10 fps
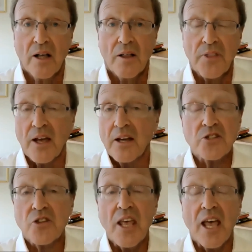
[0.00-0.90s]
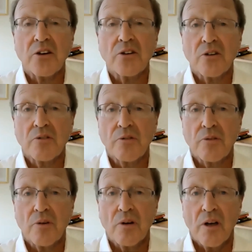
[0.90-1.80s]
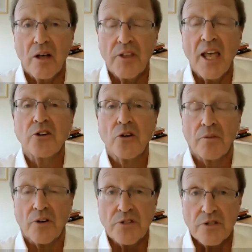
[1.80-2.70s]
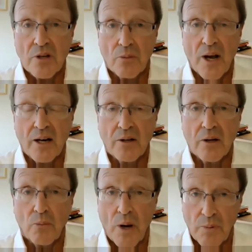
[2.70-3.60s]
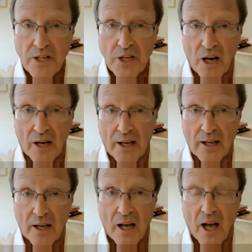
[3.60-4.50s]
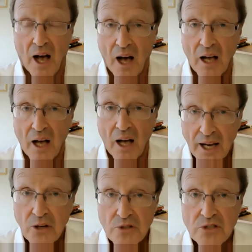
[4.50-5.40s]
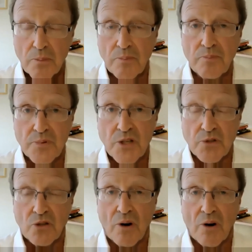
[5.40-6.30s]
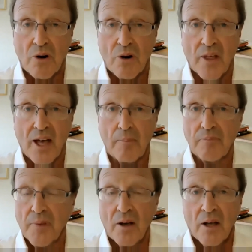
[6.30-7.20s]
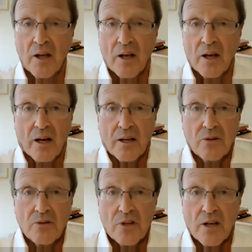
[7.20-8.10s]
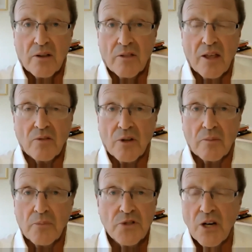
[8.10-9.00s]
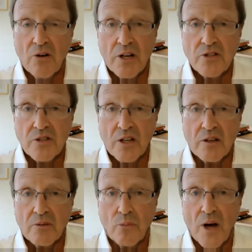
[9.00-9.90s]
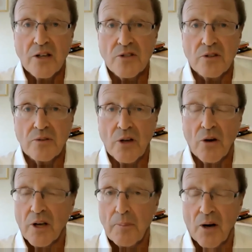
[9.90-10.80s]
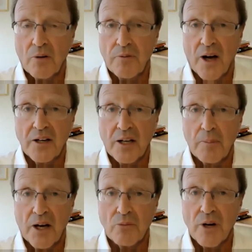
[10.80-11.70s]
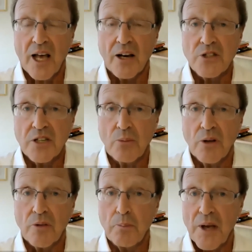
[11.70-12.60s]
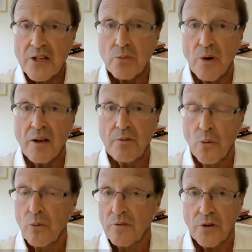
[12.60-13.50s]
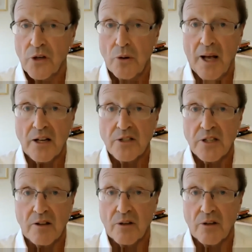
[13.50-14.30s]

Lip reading: that it's the end of us when we die. I used to subscribe to that. I used to think that materialistic ways of going about finding about reality were the best way forward for humanity,